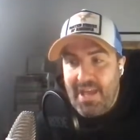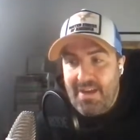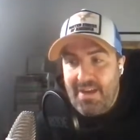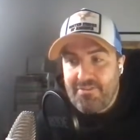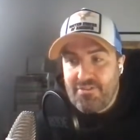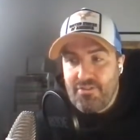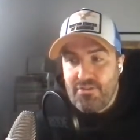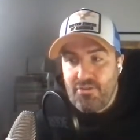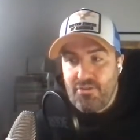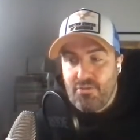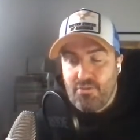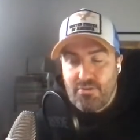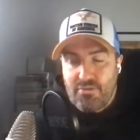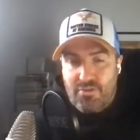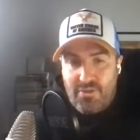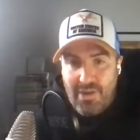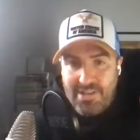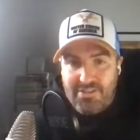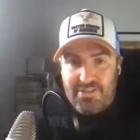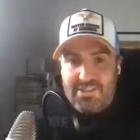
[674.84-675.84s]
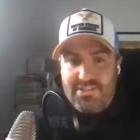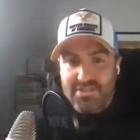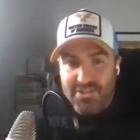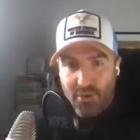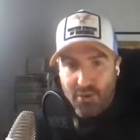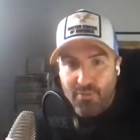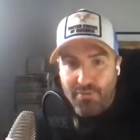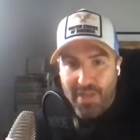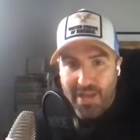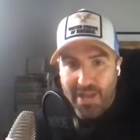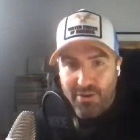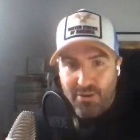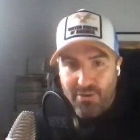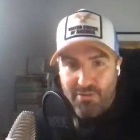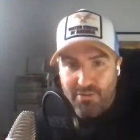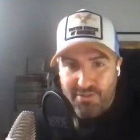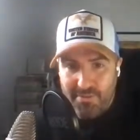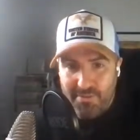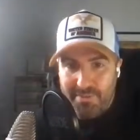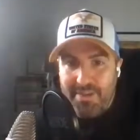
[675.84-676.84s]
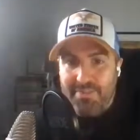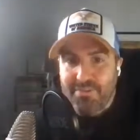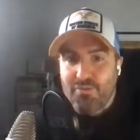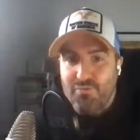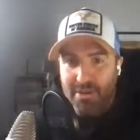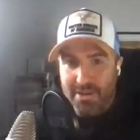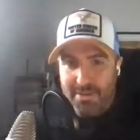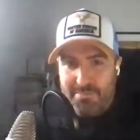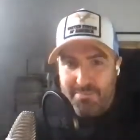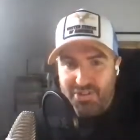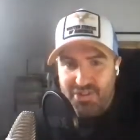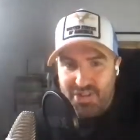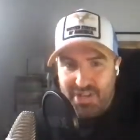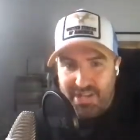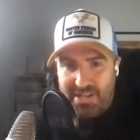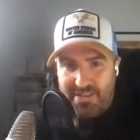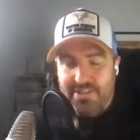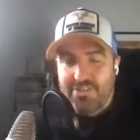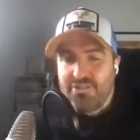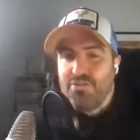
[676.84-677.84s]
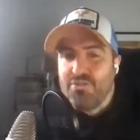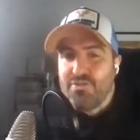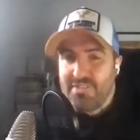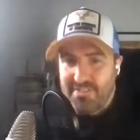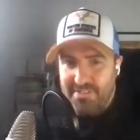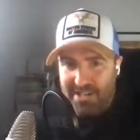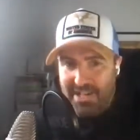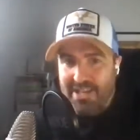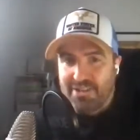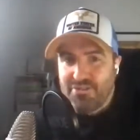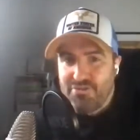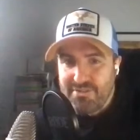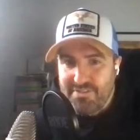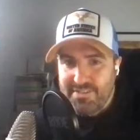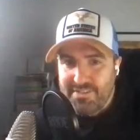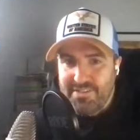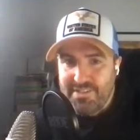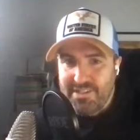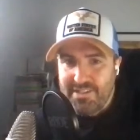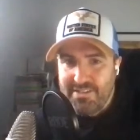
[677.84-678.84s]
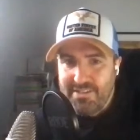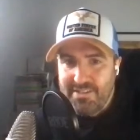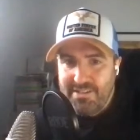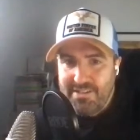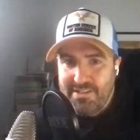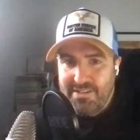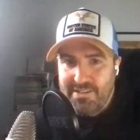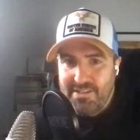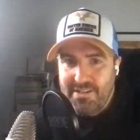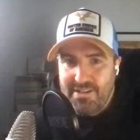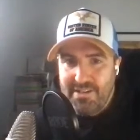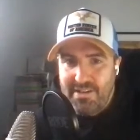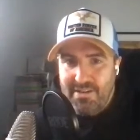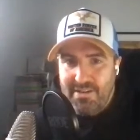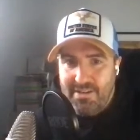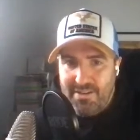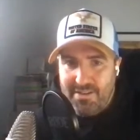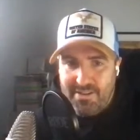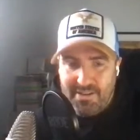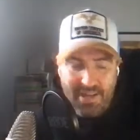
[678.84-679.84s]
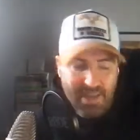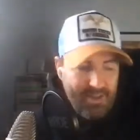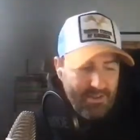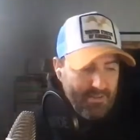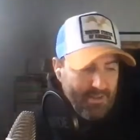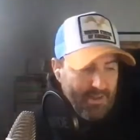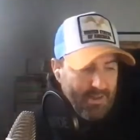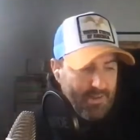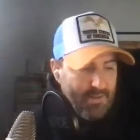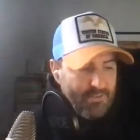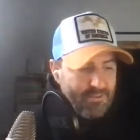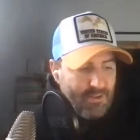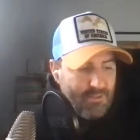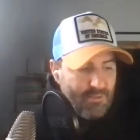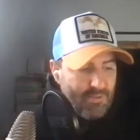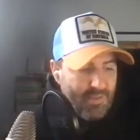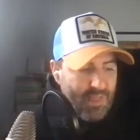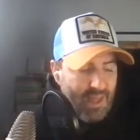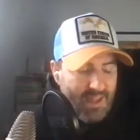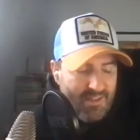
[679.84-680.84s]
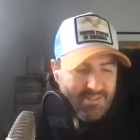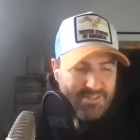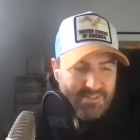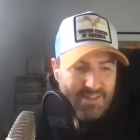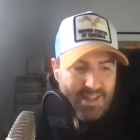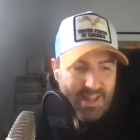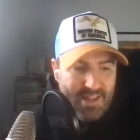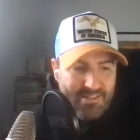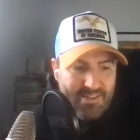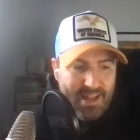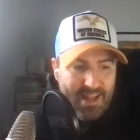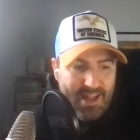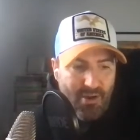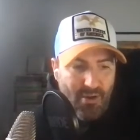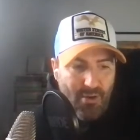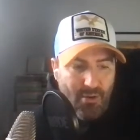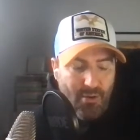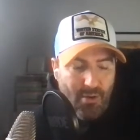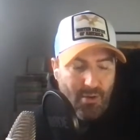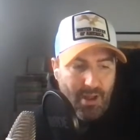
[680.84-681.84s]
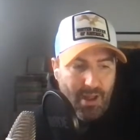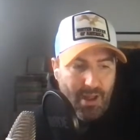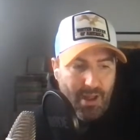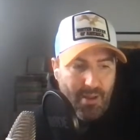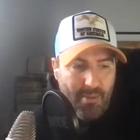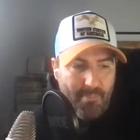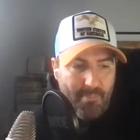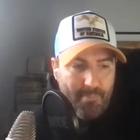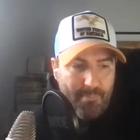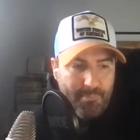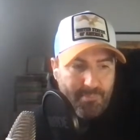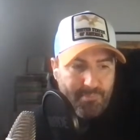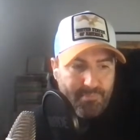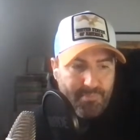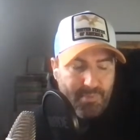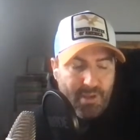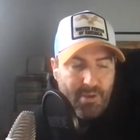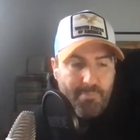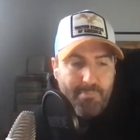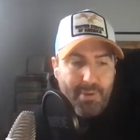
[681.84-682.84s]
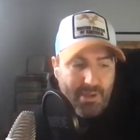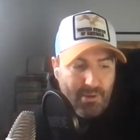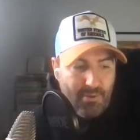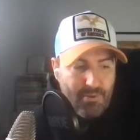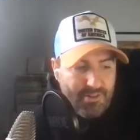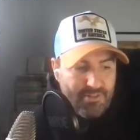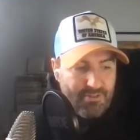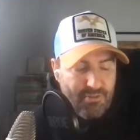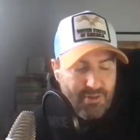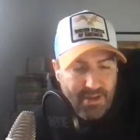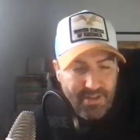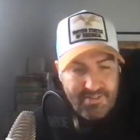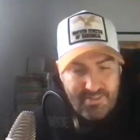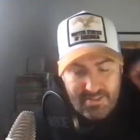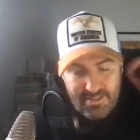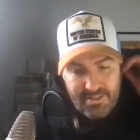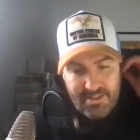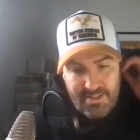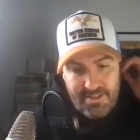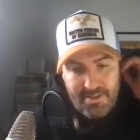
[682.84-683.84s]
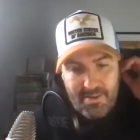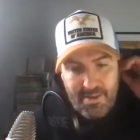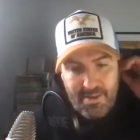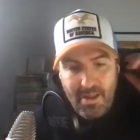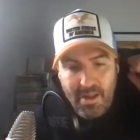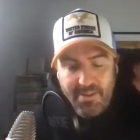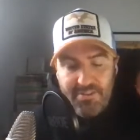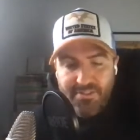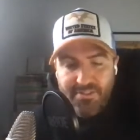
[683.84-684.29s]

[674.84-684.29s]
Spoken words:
But they have to actually solve that algorithm, they have to run a machine that uses electricity. Okay, so that's how Bitcoin is created.